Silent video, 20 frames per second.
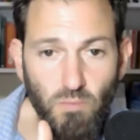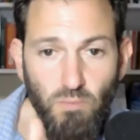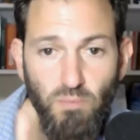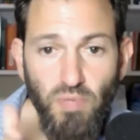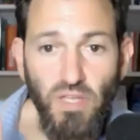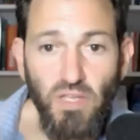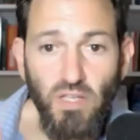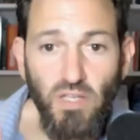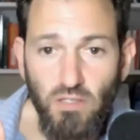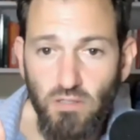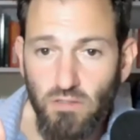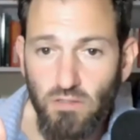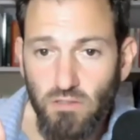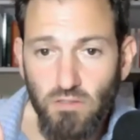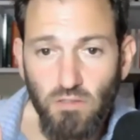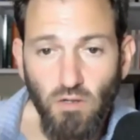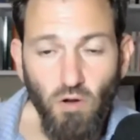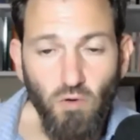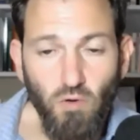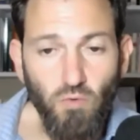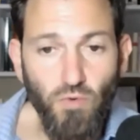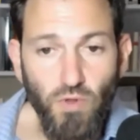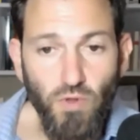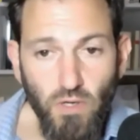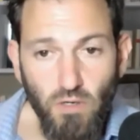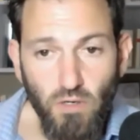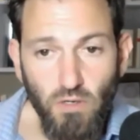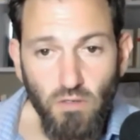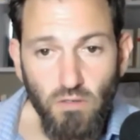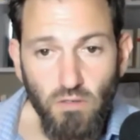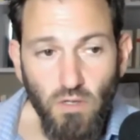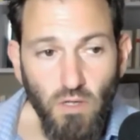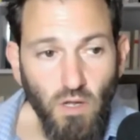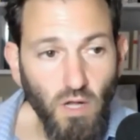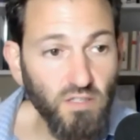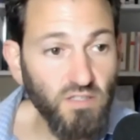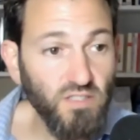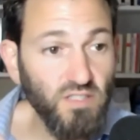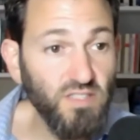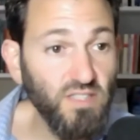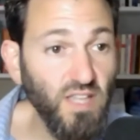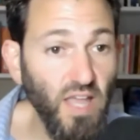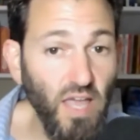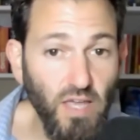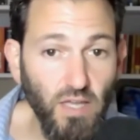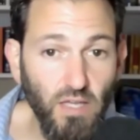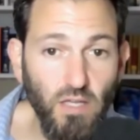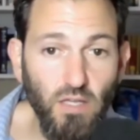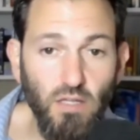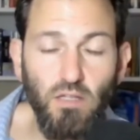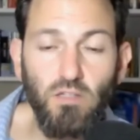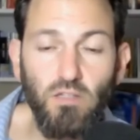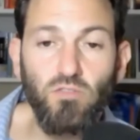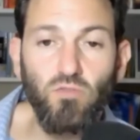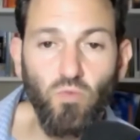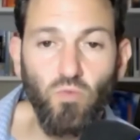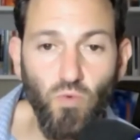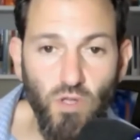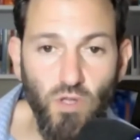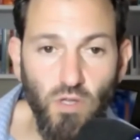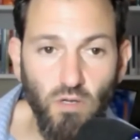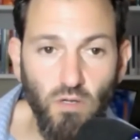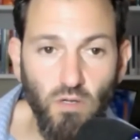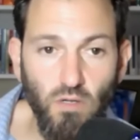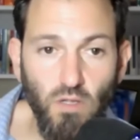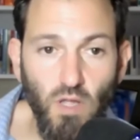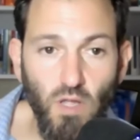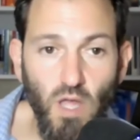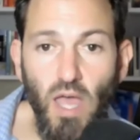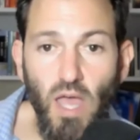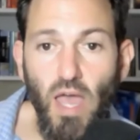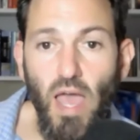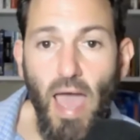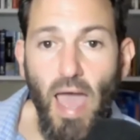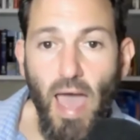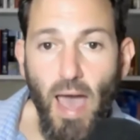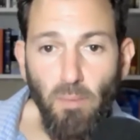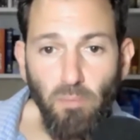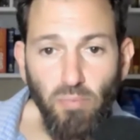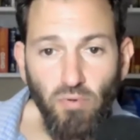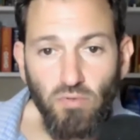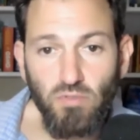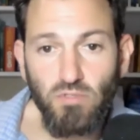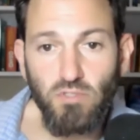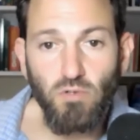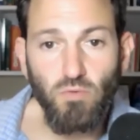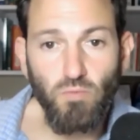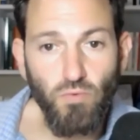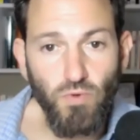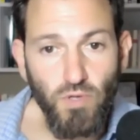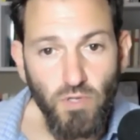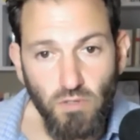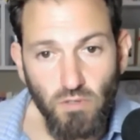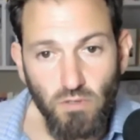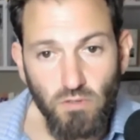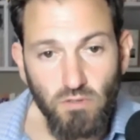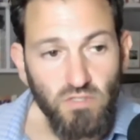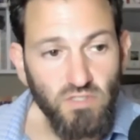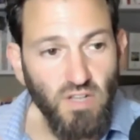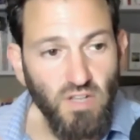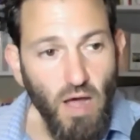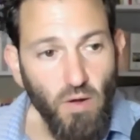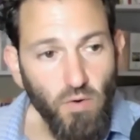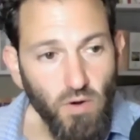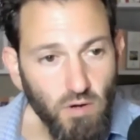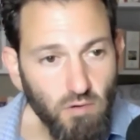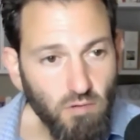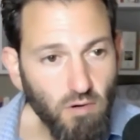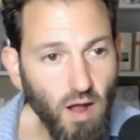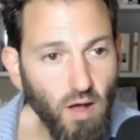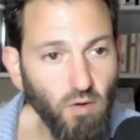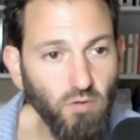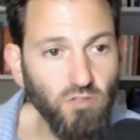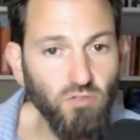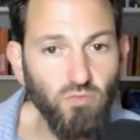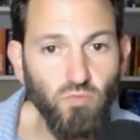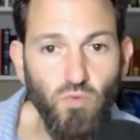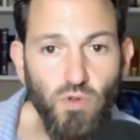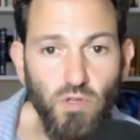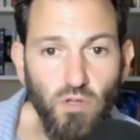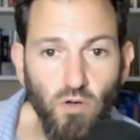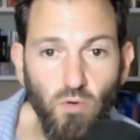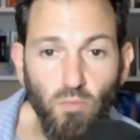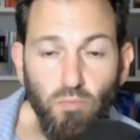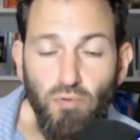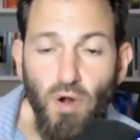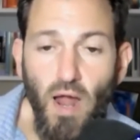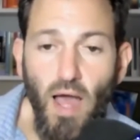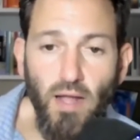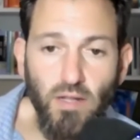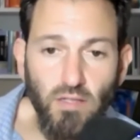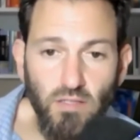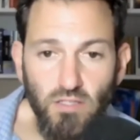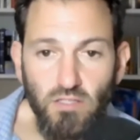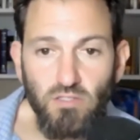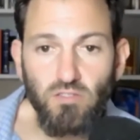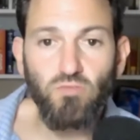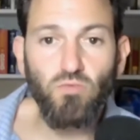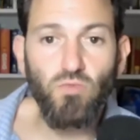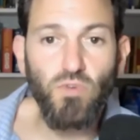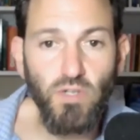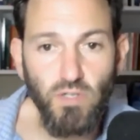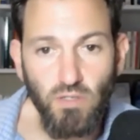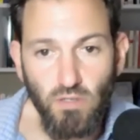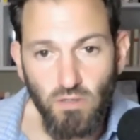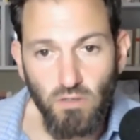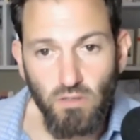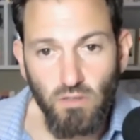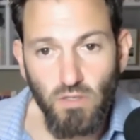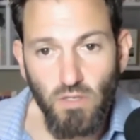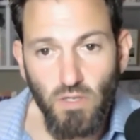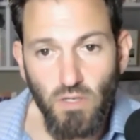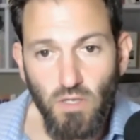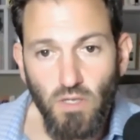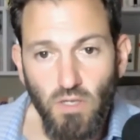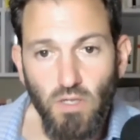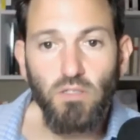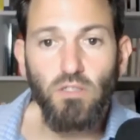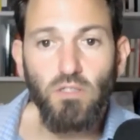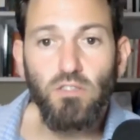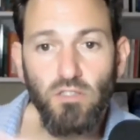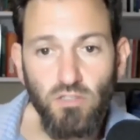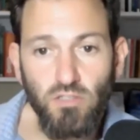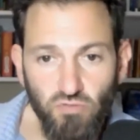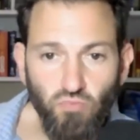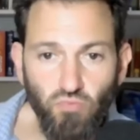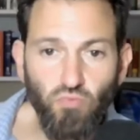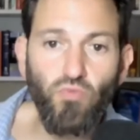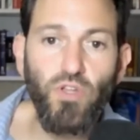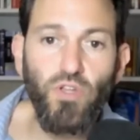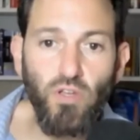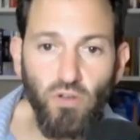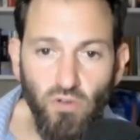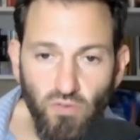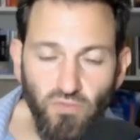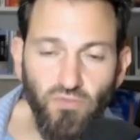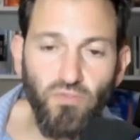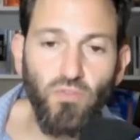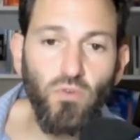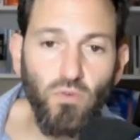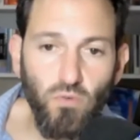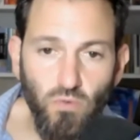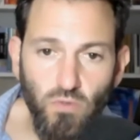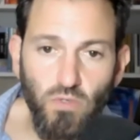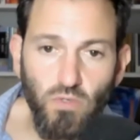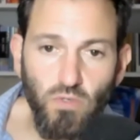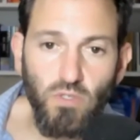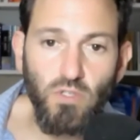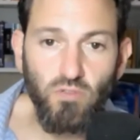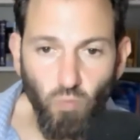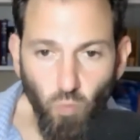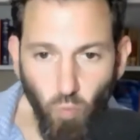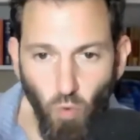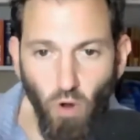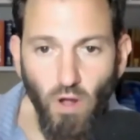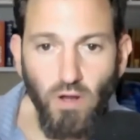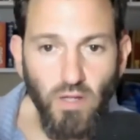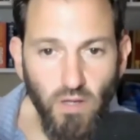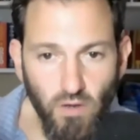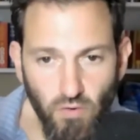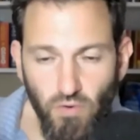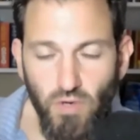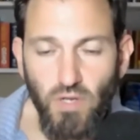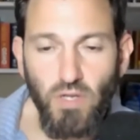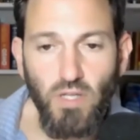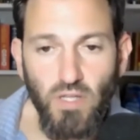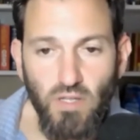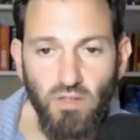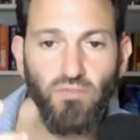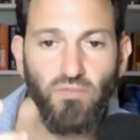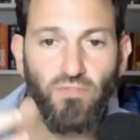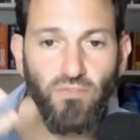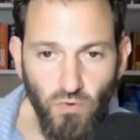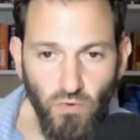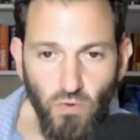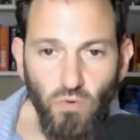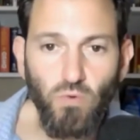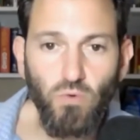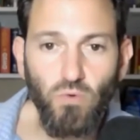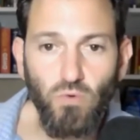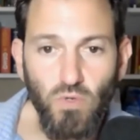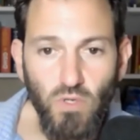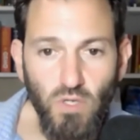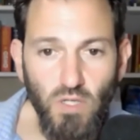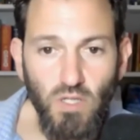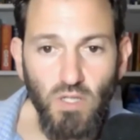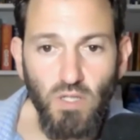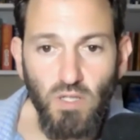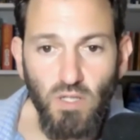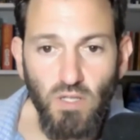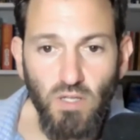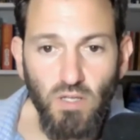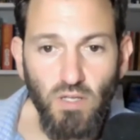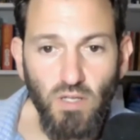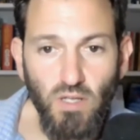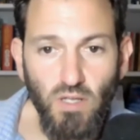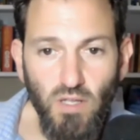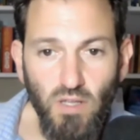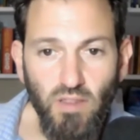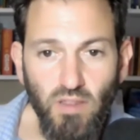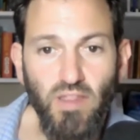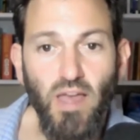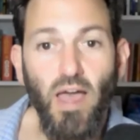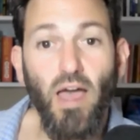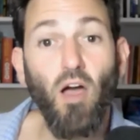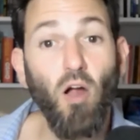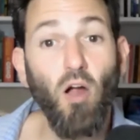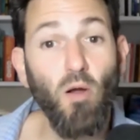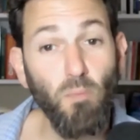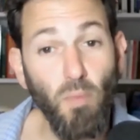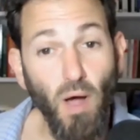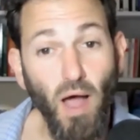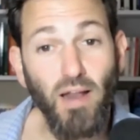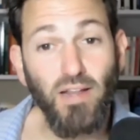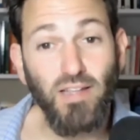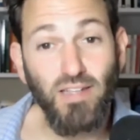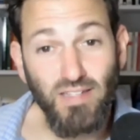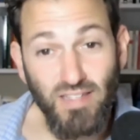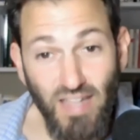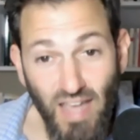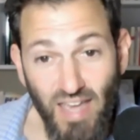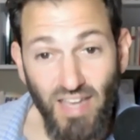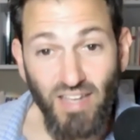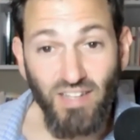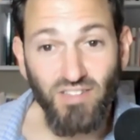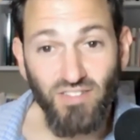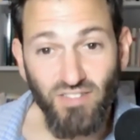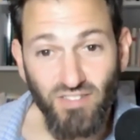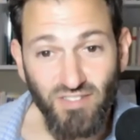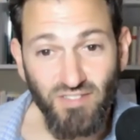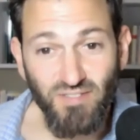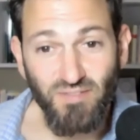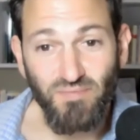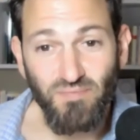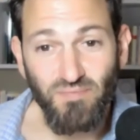Beans are real. A steak is real. Apples are real. Sauerkraut is real. Broccoli is real. This is real food. It's one ingredient food that our body can handle.